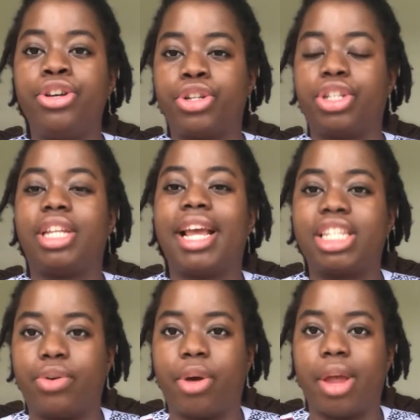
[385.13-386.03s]
So she
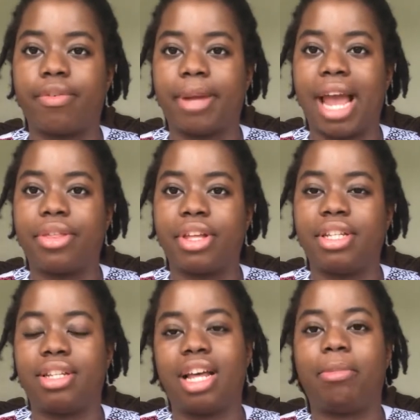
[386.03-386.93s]
takes the ring away from Kathy
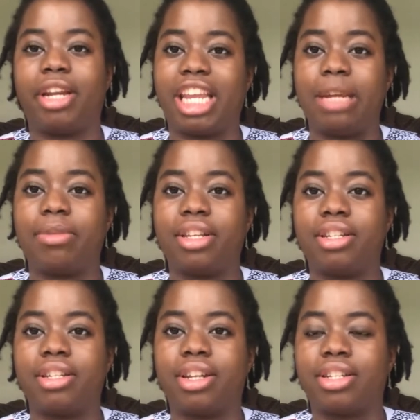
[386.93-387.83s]
and says, I'm going to keep
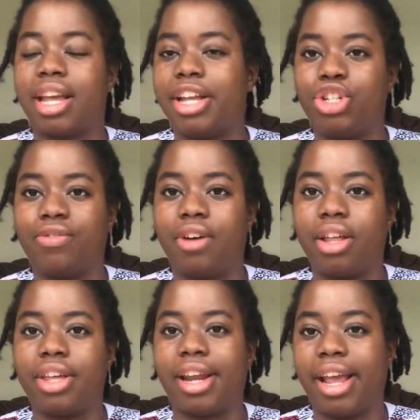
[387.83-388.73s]
this because I hate your
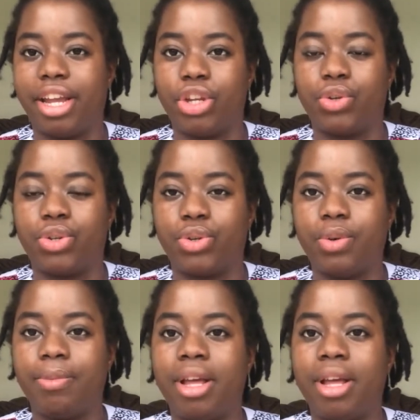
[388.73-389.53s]
father and I hate you too.